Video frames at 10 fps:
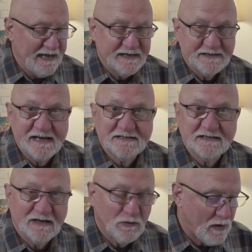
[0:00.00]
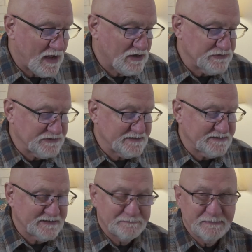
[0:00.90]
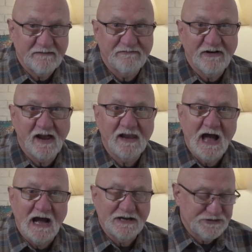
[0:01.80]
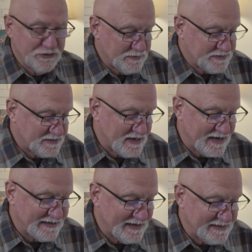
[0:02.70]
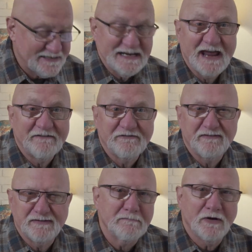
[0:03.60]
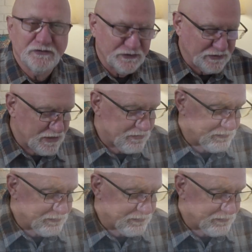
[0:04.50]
it takes a little while because this is a big file. I shoot with a Nikon D850, most of you know